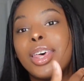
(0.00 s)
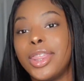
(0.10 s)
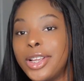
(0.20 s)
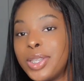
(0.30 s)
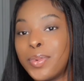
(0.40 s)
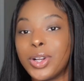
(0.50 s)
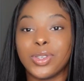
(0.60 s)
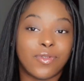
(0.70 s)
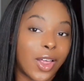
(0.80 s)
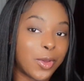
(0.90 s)
their supporters
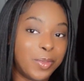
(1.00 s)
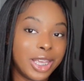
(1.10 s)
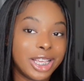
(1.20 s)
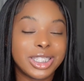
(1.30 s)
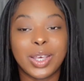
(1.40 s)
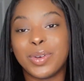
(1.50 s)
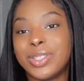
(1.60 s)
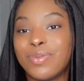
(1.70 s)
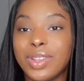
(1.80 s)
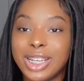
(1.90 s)
will follow me, so
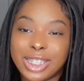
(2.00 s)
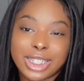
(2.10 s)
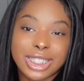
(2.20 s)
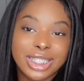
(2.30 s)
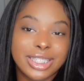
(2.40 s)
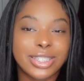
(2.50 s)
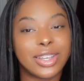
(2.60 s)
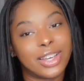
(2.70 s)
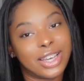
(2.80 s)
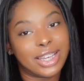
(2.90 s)
it's really just
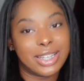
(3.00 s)
good.